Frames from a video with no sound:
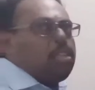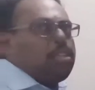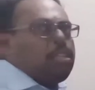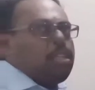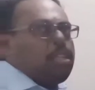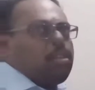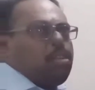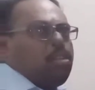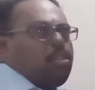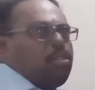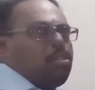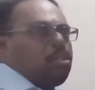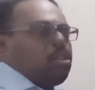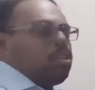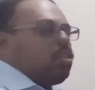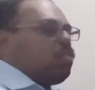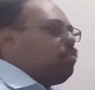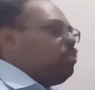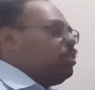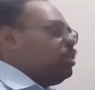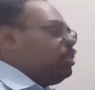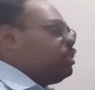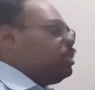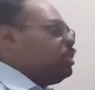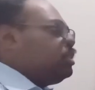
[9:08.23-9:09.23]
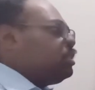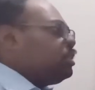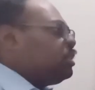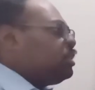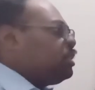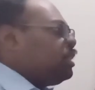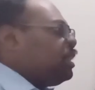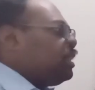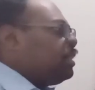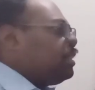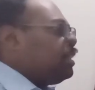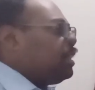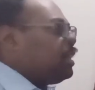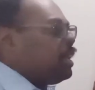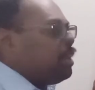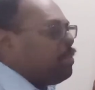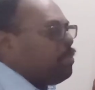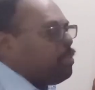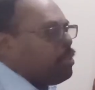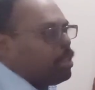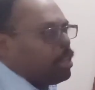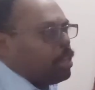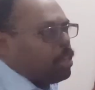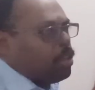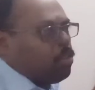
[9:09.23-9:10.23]
There are a lot of diseases are there
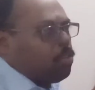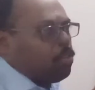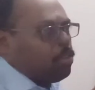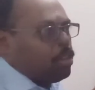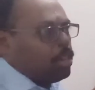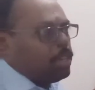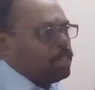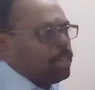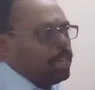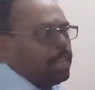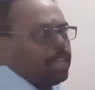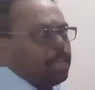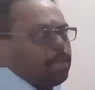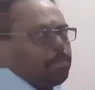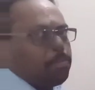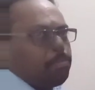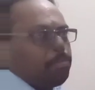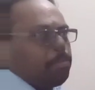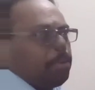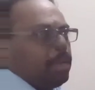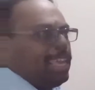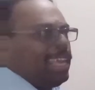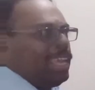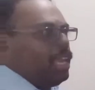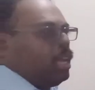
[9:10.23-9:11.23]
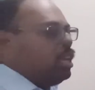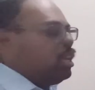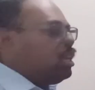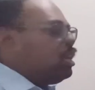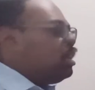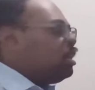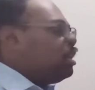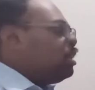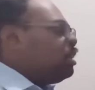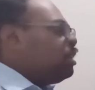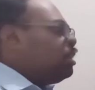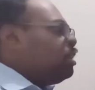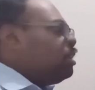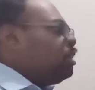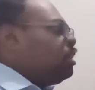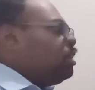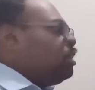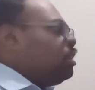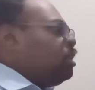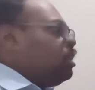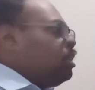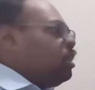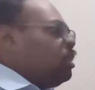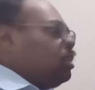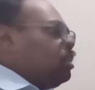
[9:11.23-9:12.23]
ever recorded, like plague.
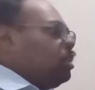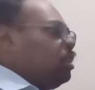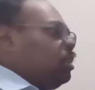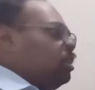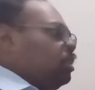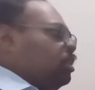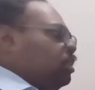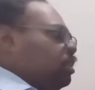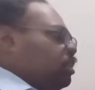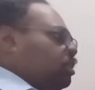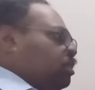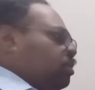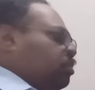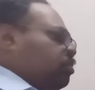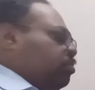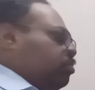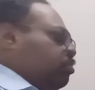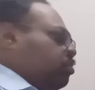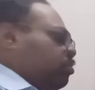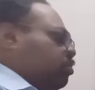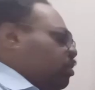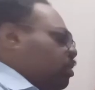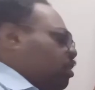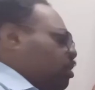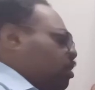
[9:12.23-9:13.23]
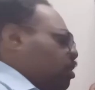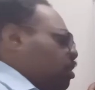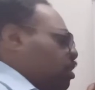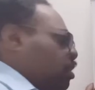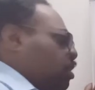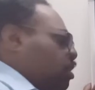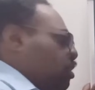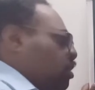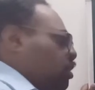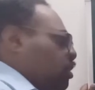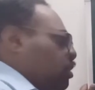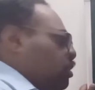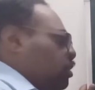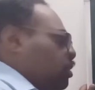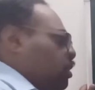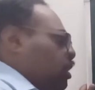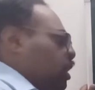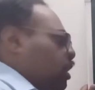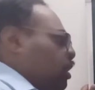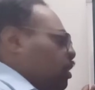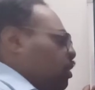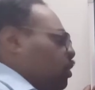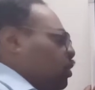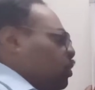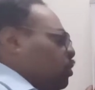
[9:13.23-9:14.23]
Uh,
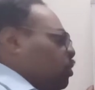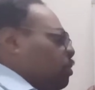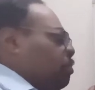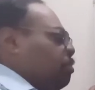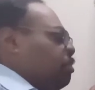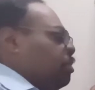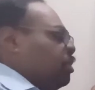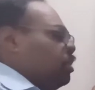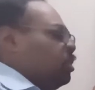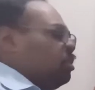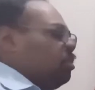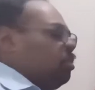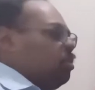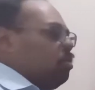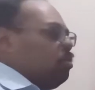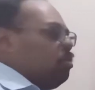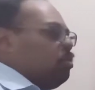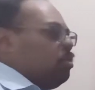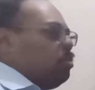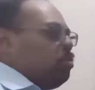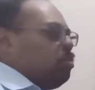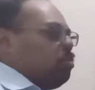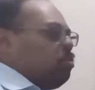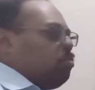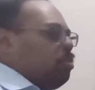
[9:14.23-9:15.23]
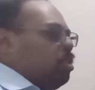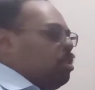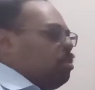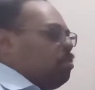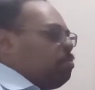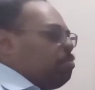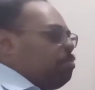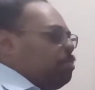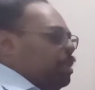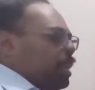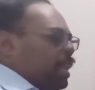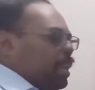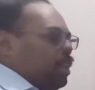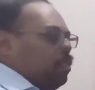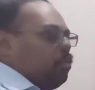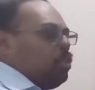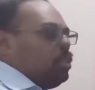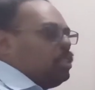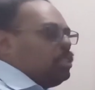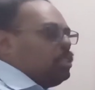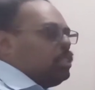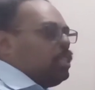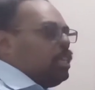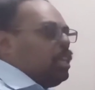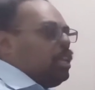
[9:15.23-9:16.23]
then well, plague
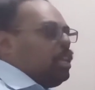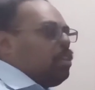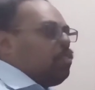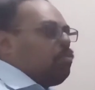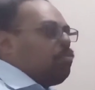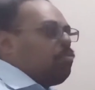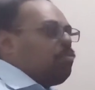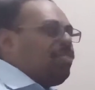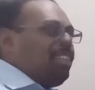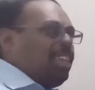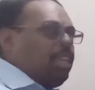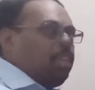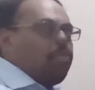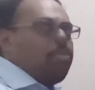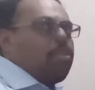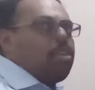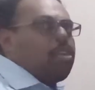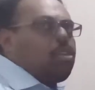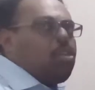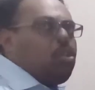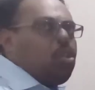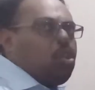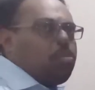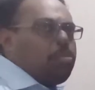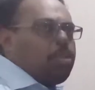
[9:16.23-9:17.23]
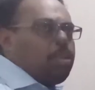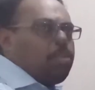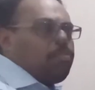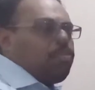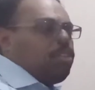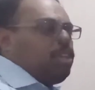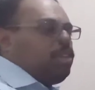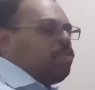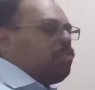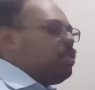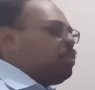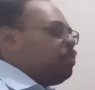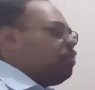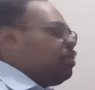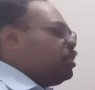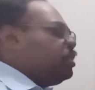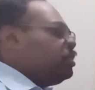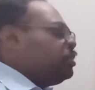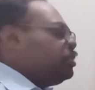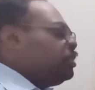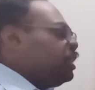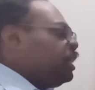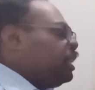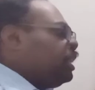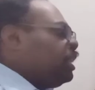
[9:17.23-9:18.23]
was there, fever, common fever
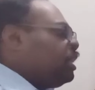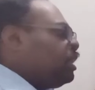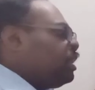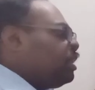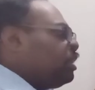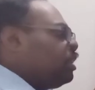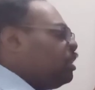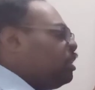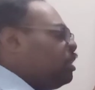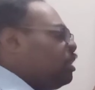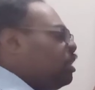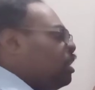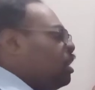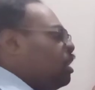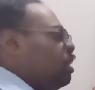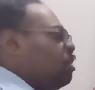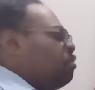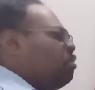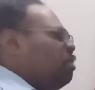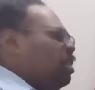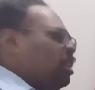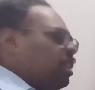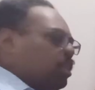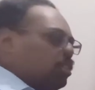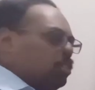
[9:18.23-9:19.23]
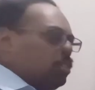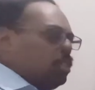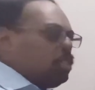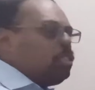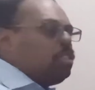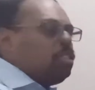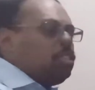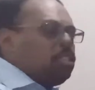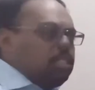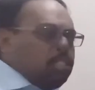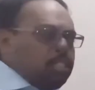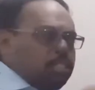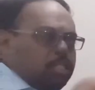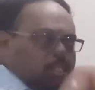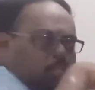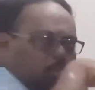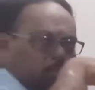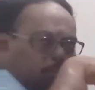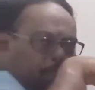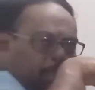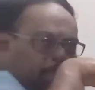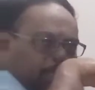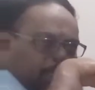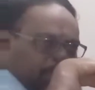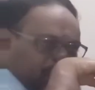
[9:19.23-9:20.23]
was there. Many such diseases
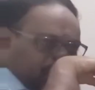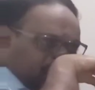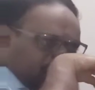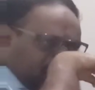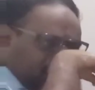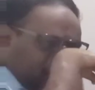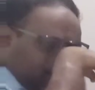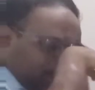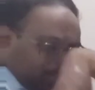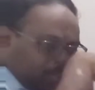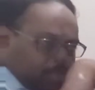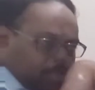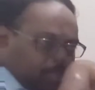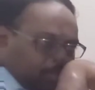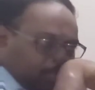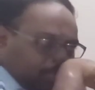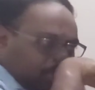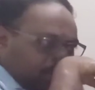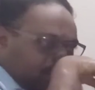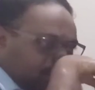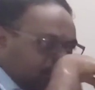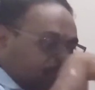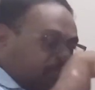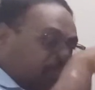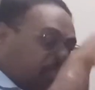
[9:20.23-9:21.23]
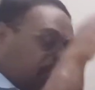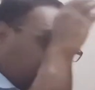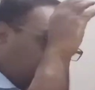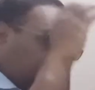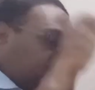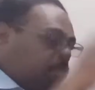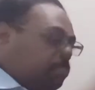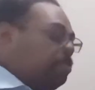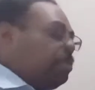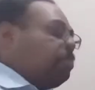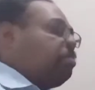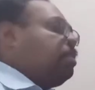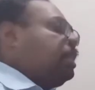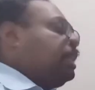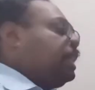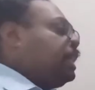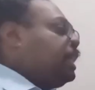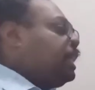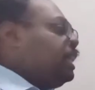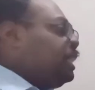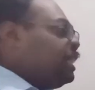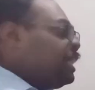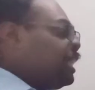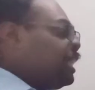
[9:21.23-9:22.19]
were existing from the biblical